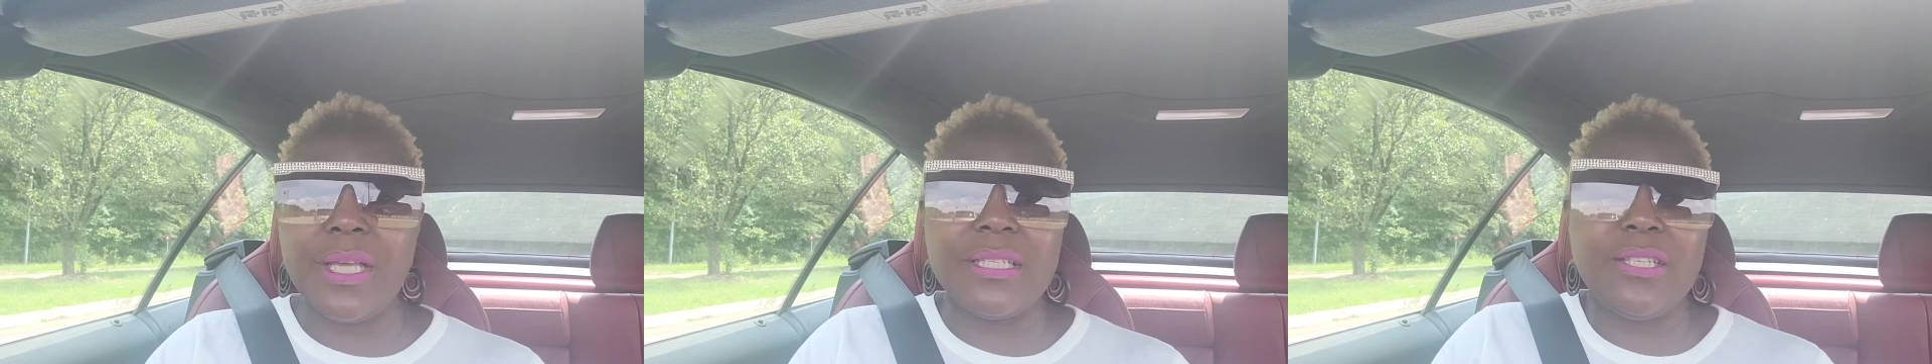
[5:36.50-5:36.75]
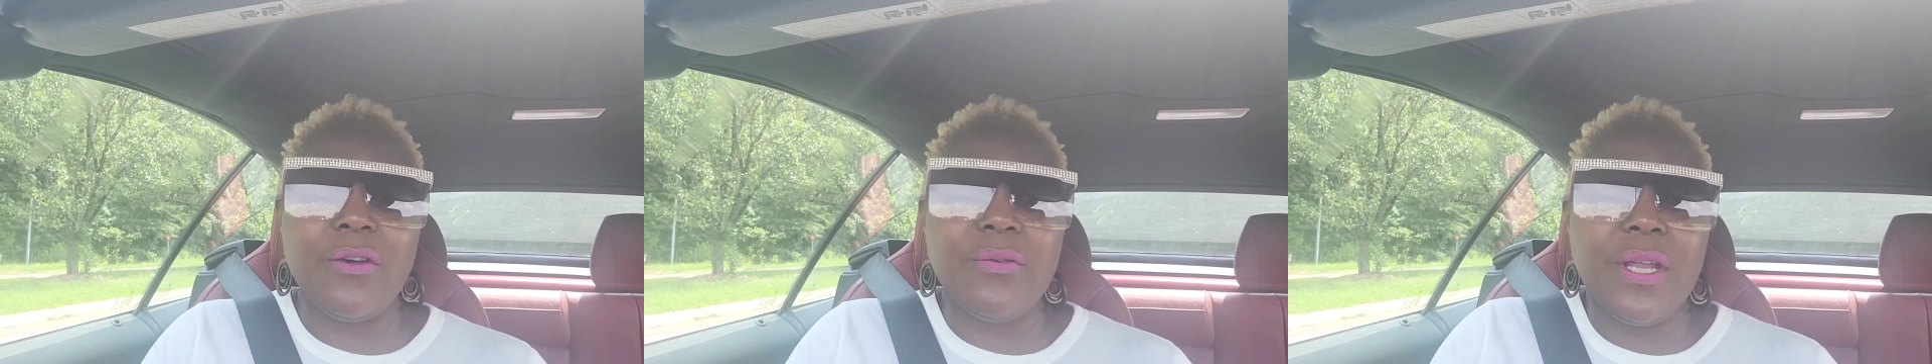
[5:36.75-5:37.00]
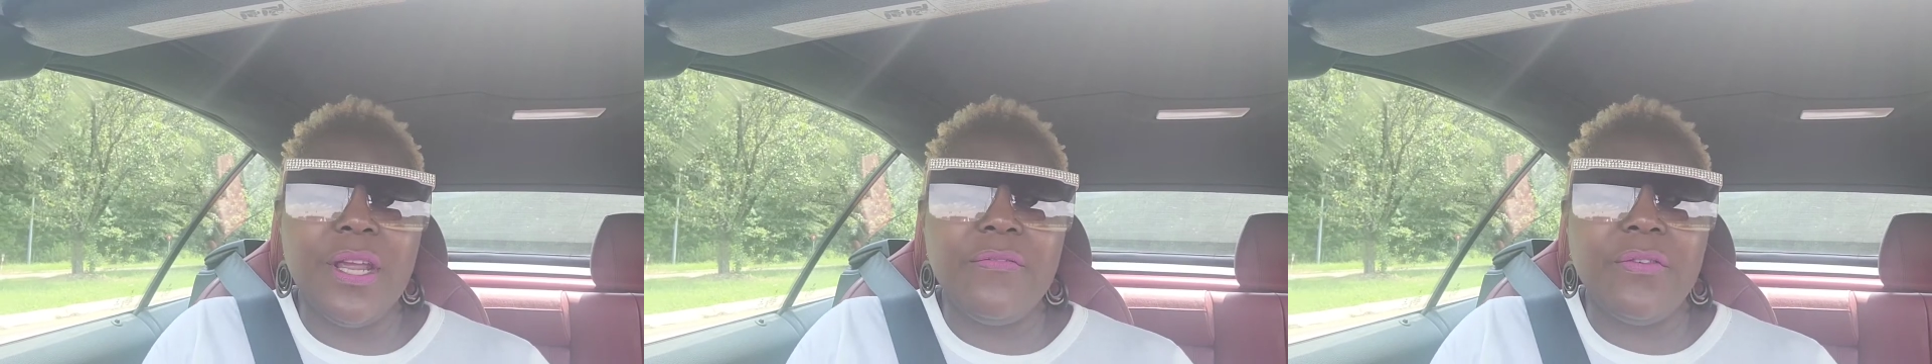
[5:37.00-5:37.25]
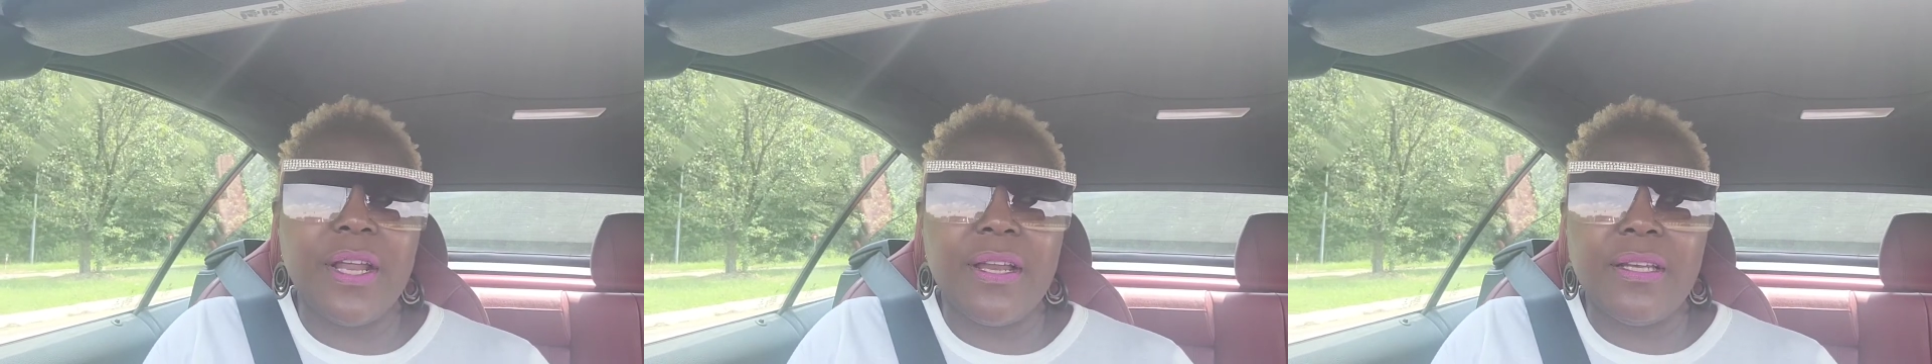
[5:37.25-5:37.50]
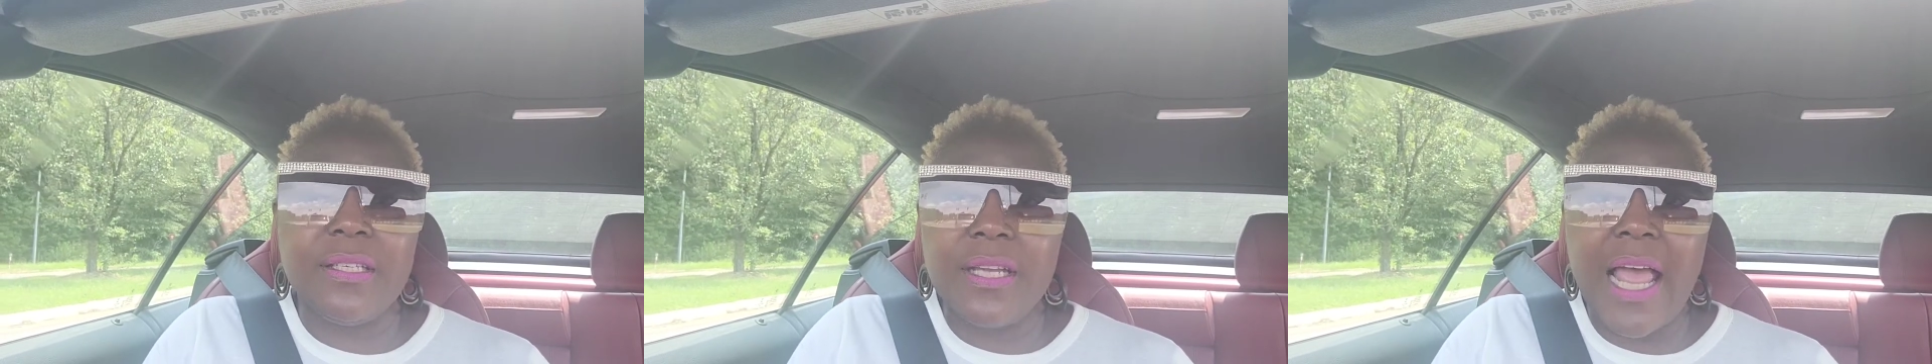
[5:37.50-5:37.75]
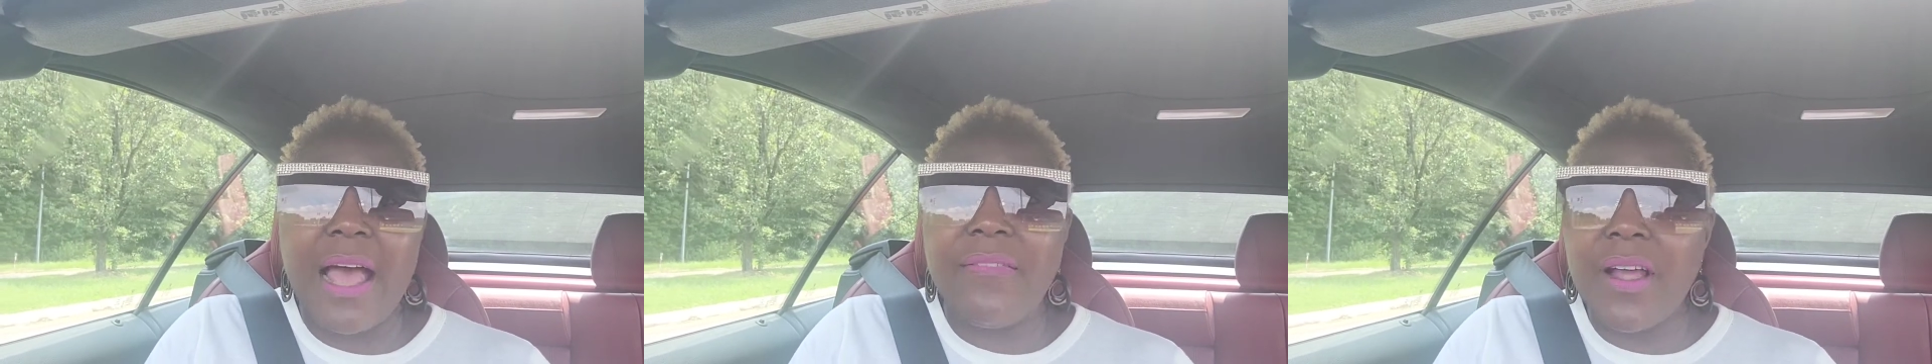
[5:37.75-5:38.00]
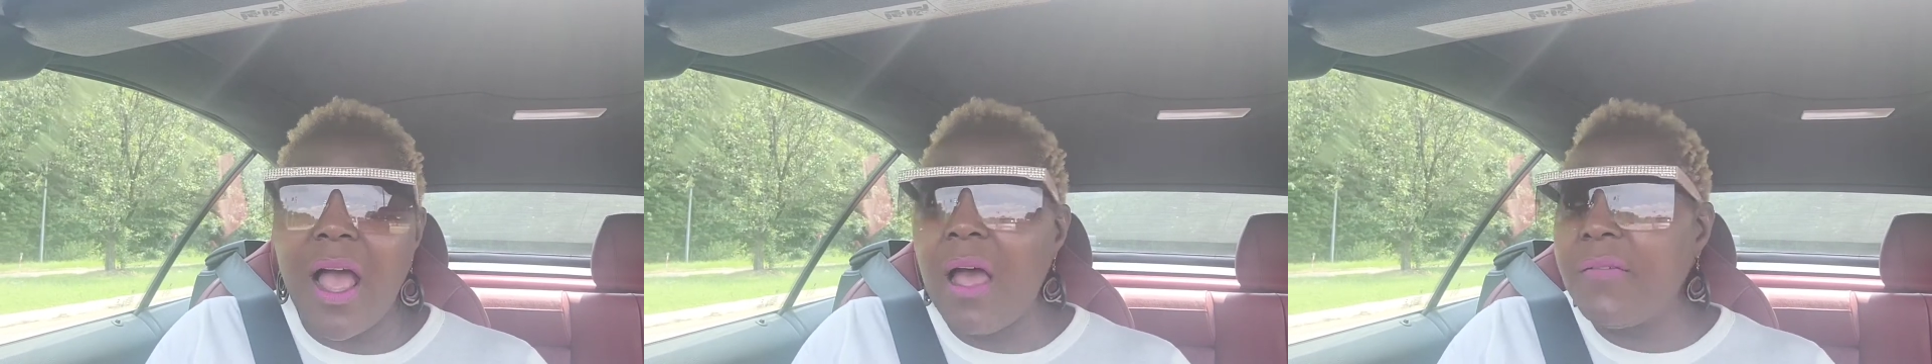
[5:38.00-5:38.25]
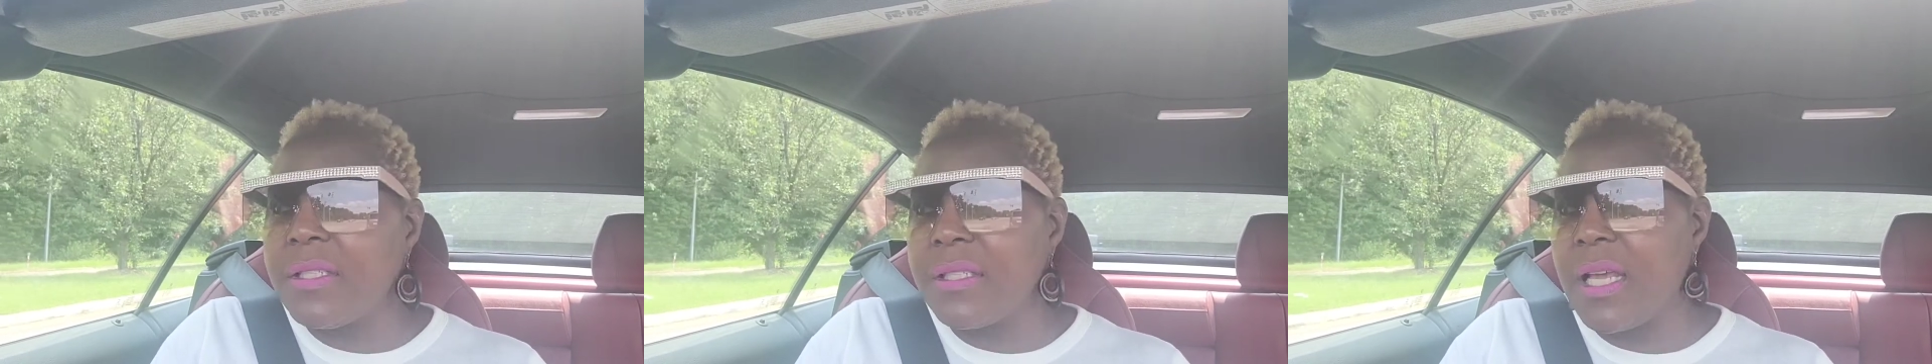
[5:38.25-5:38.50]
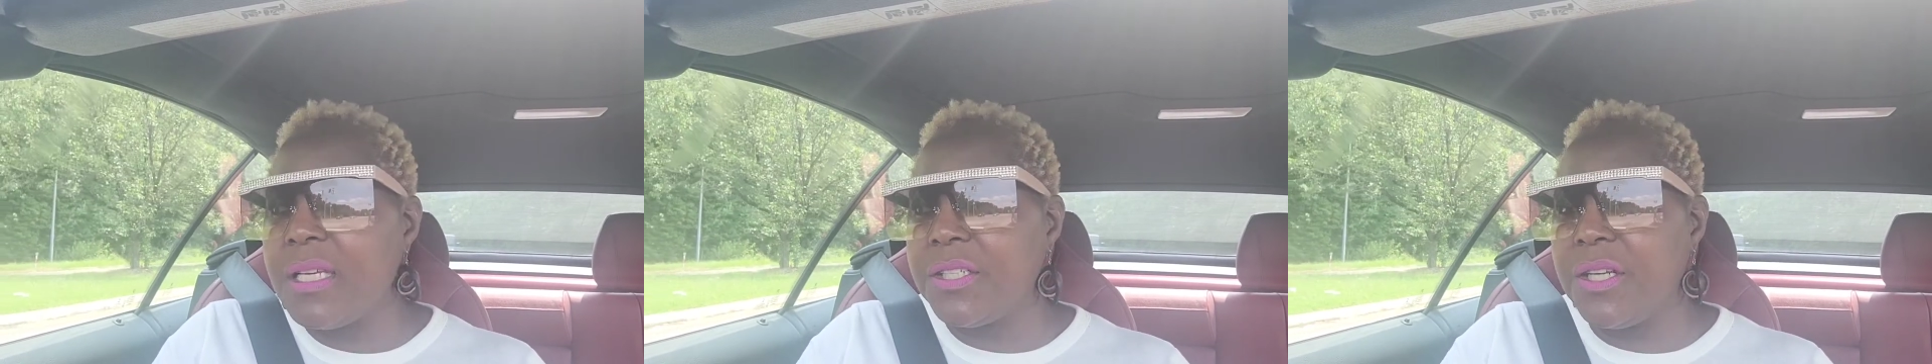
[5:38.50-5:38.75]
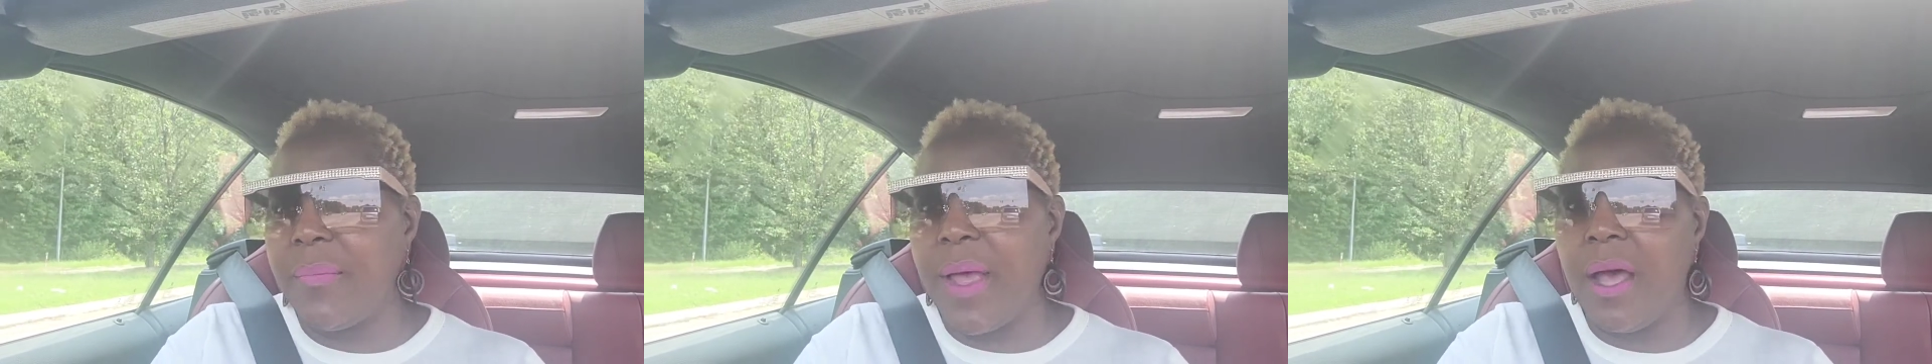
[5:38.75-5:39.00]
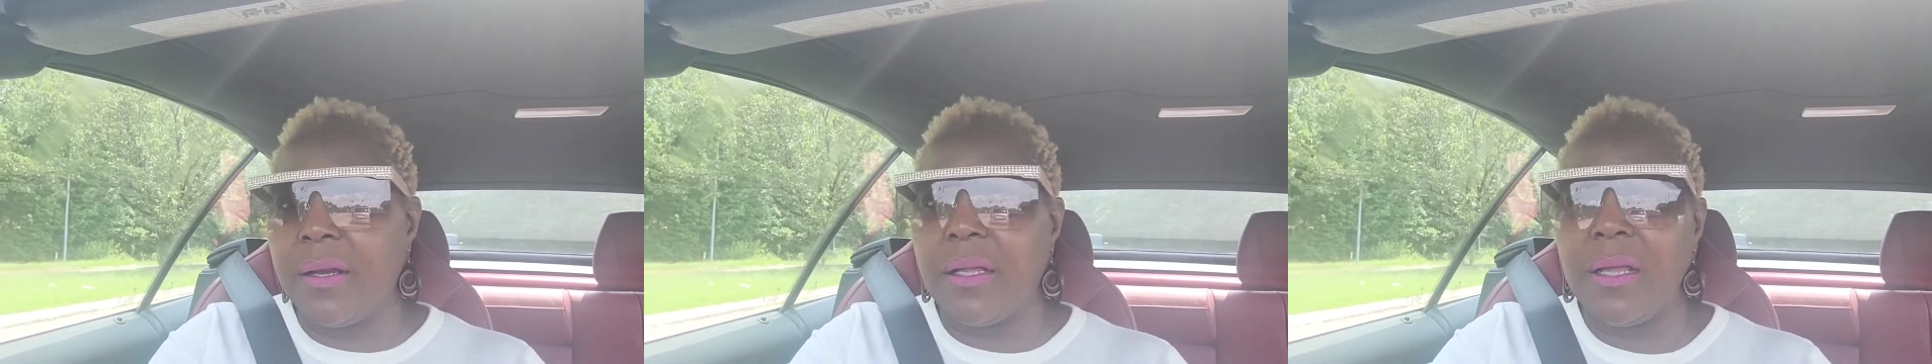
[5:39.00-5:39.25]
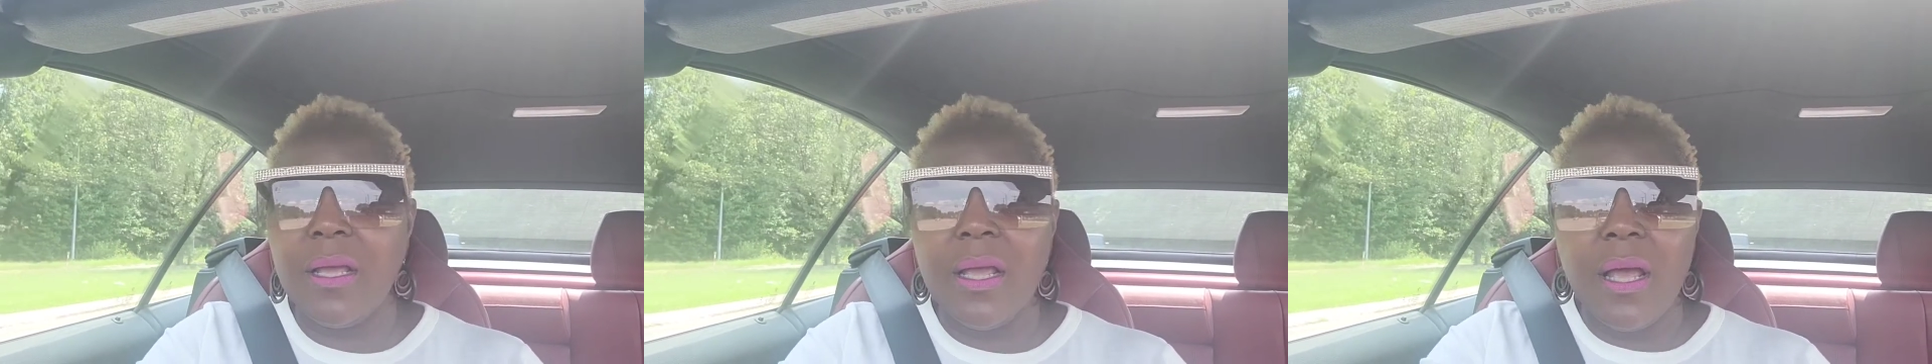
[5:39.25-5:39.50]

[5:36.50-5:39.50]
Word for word: it's no need for the, to have a conversation about it.